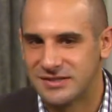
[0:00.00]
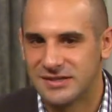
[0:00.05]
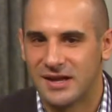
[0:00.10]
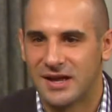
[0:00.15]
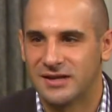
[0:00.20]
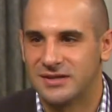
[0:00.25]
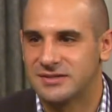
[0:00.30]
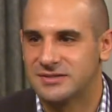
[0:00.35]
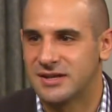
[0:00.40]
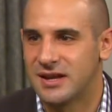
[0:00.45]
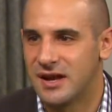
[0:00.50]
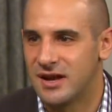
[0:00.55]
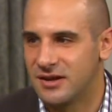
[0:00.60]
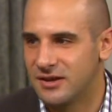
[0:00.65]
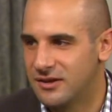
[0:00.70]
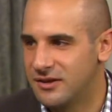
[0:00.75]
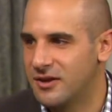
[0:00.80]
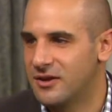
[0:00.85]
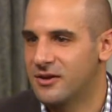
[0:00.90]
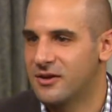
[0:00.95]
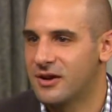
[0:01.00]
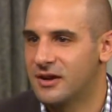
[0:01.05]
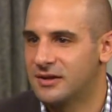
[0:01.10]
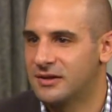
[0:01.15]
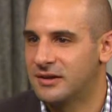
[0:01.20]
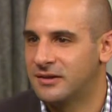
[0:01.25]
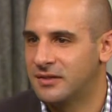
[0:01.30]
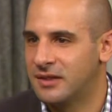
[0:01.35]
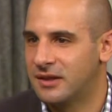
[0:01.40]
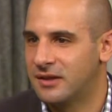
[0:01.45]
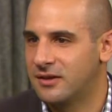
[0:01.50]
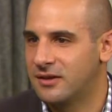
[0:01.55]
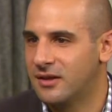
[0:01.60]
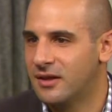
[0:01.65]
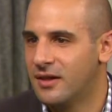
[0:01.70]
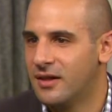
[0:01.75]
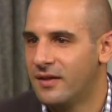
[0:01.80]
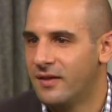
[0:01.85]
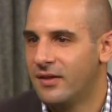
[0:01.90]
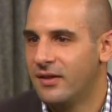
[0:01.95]
mm -hmm. I decided, all right, I think,
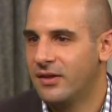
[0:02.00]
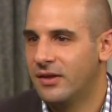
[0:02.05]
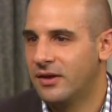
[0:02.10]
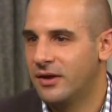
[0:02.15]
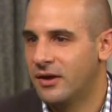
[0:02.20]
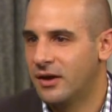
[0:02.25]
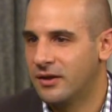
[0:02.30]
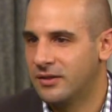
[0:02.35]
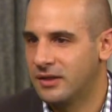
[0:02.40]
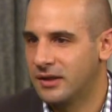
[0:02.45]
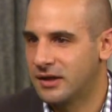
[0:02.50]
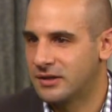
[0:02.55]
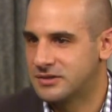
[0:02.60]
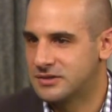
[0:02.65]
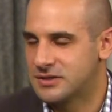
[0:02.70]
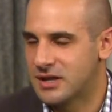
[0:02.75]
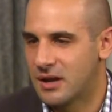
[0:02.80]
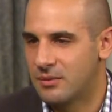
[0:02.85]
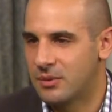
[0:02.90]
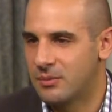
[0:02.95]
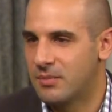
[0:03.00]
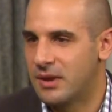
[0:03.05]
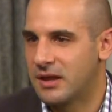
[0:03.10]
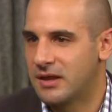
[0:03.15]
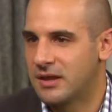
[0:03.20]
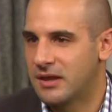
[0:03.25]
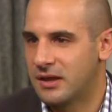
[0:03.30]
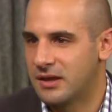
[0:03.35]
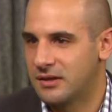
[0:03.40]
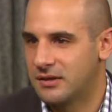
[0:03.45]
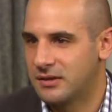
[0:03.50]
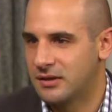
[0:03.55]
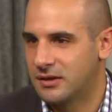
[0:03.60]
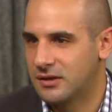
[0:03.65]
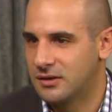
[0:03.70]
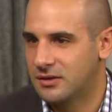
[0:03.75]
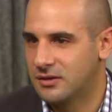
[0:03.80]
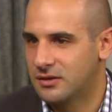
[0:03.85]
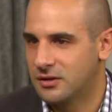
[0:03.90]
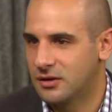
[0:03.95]
you know, I think it's time to make a,
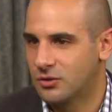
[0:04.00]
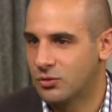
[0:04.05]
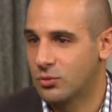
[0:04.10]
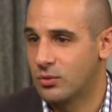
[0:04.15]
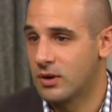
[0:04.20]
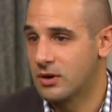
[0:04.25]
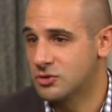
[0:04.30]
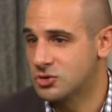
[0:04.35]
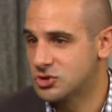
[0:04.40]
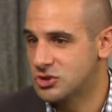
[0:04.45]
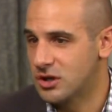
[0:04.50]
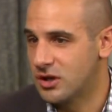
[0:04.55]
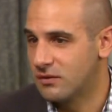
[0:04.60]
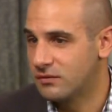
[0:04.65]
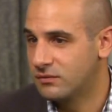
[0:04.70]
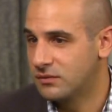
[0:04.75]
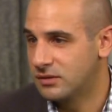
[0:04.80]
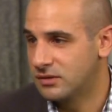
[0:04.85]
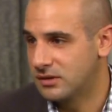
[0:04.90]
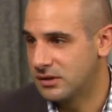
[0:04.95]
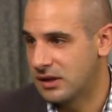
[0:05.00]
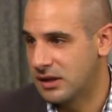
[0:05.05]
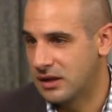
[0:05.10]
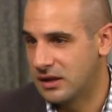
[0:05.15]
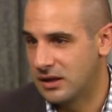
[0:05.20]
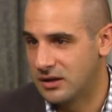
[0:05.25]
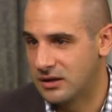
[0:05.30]
uh, a career shift, mm -hmm.